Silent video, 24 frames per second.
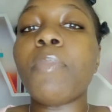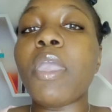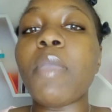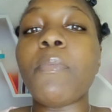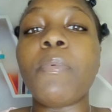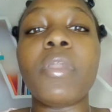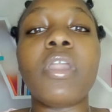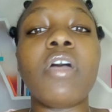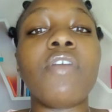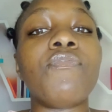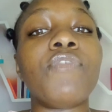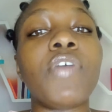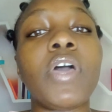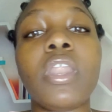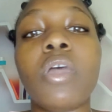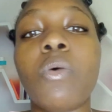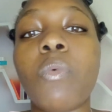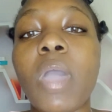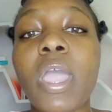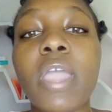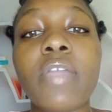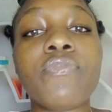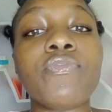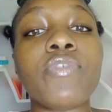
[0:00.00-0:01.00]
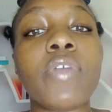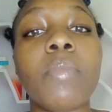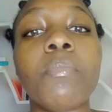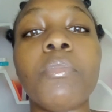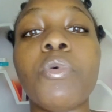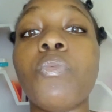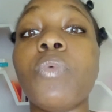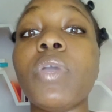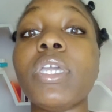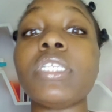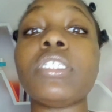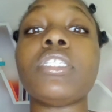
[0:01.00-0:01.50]
People don't fell away from
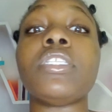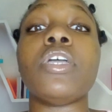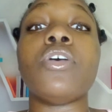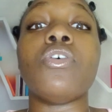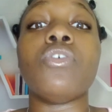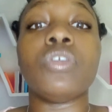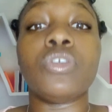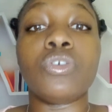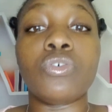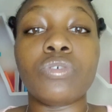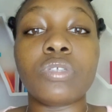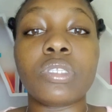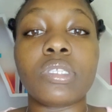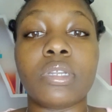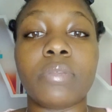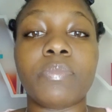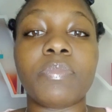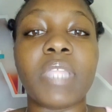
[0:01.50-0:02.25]
them. We still using